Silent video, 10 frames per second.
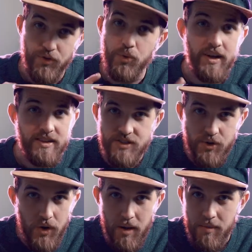Do
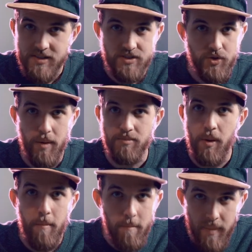Instagram. Instagram's
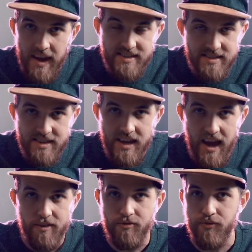amazing
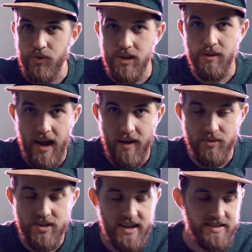at free
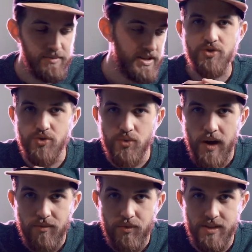advertisement. Do
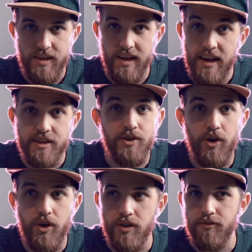everything and it's
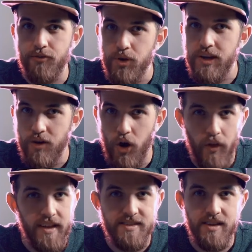all free. All
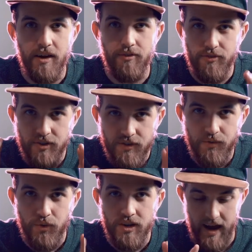that stuff is
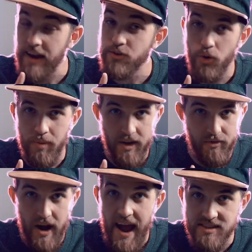free. I don't pay
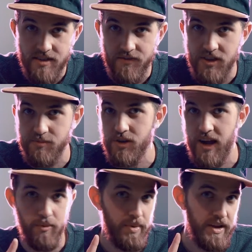for ads on Facebook.
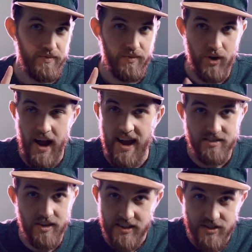I don't pay for ads
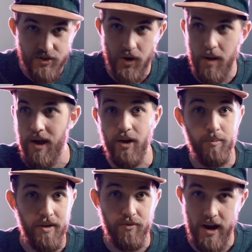on Instagram. I don't
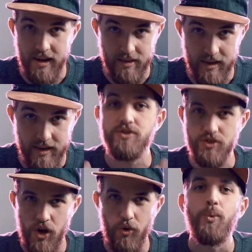pay for anything.
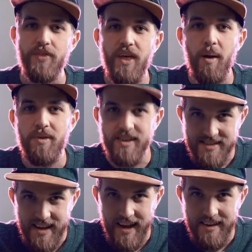So with that being
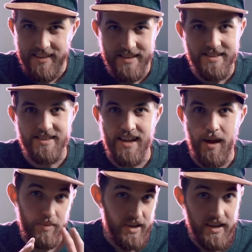said, this is
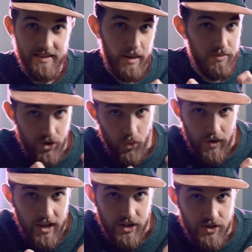not because I'm so
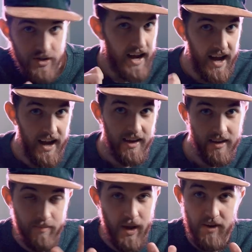rich,
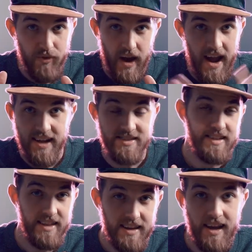I paid for ads
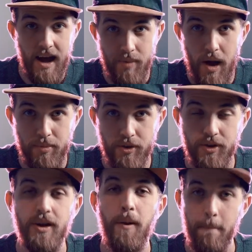and then got
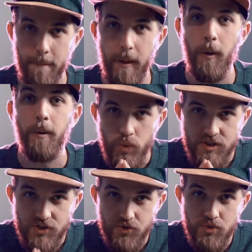popular. No, with
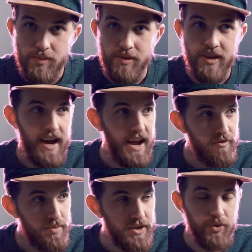streaming,
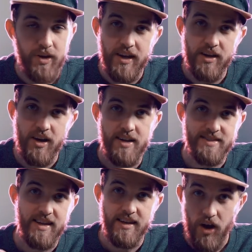I've been creating
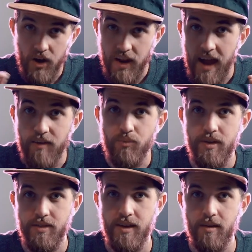content on
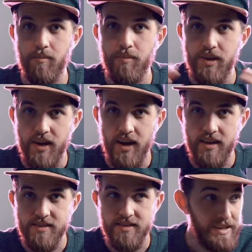everything
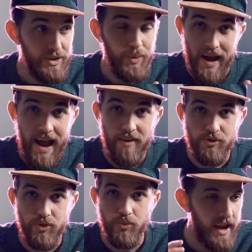because you have
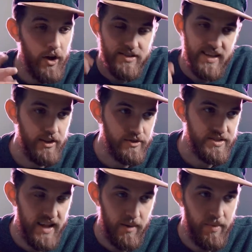to. Harris Heller
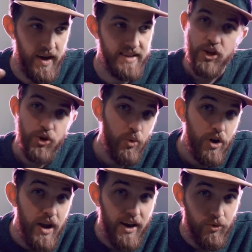said it best. You are
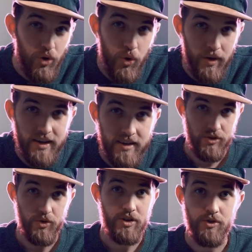not growing
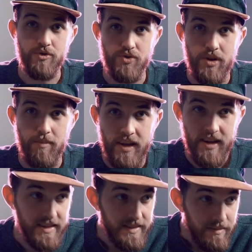during your stream.
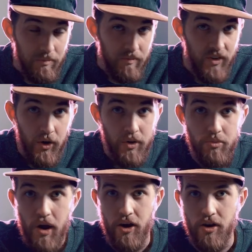It is very
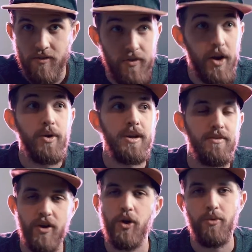rare, very,
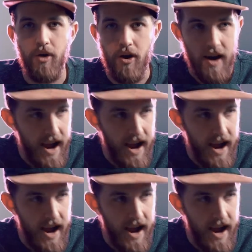very rare.